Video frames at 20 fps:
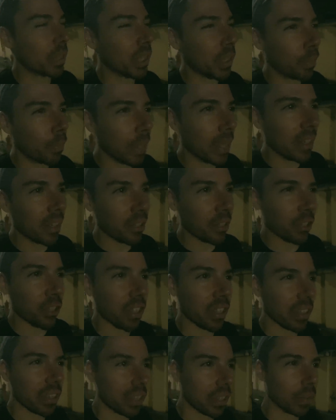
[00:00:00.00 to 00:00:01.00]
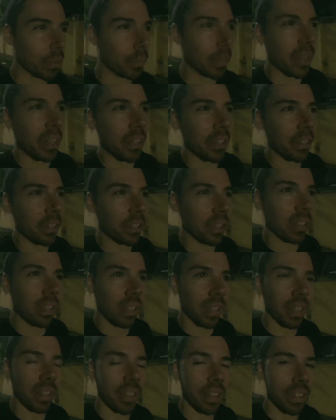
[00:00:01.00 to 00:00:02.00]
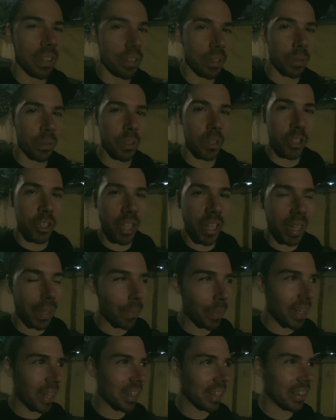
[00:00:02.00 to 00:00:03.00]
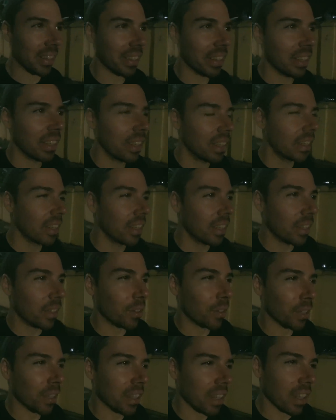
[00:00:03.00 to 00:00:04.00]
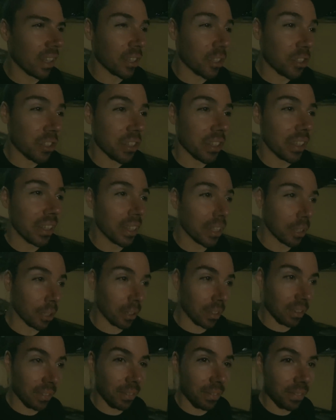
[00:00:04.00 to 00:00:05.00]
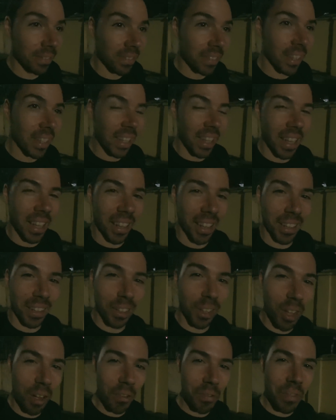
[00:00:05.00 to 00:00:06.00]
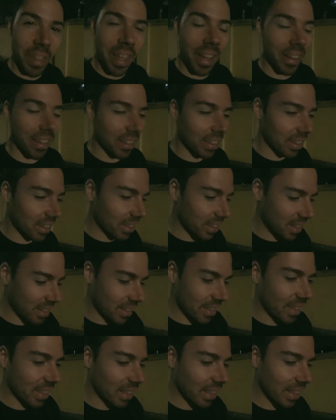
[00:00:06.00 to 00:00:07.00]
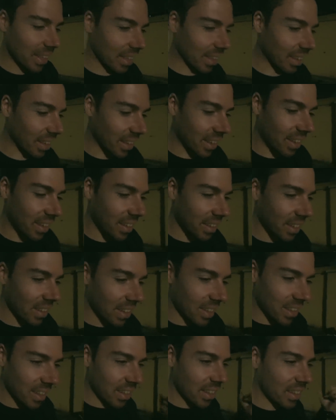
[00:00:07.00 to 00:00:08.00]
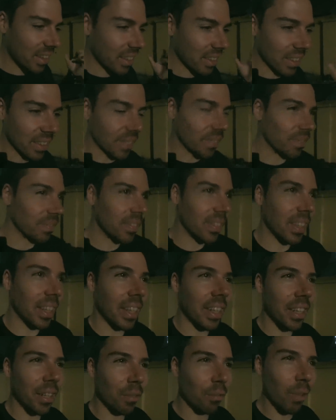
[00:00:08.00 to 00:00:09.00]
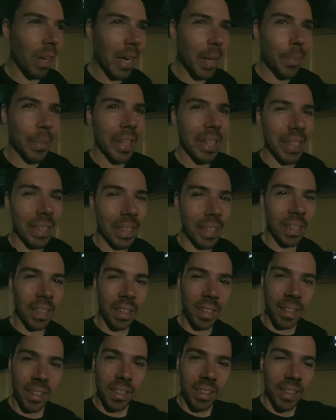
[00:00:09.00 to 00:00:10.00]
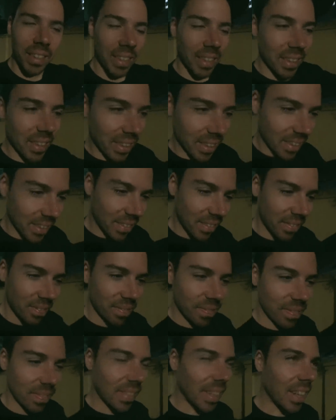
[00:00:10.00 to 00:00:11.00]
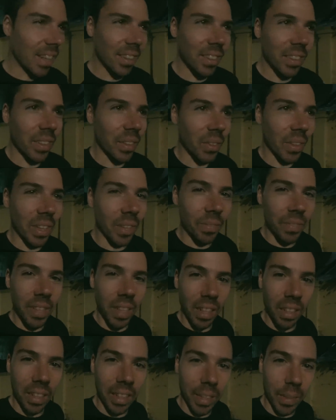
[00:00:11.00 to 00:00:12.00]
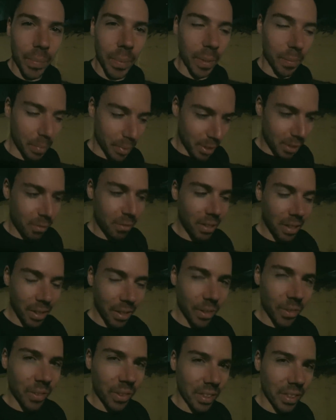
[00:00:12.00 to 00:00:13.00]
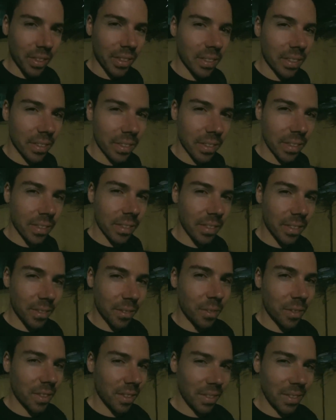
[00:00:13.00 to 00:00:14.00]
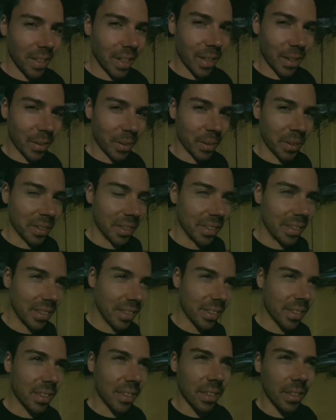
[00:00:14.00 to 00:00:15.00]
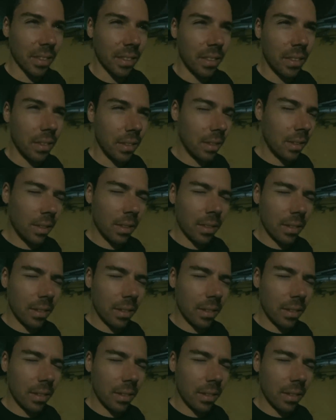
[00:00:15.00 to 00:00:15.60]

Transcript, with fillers: speaker system here like they do in Chiang Mai, only they sing. And I love that singing, the like Arabian, I don't know what I'm talking about, but you know, you know. Uh,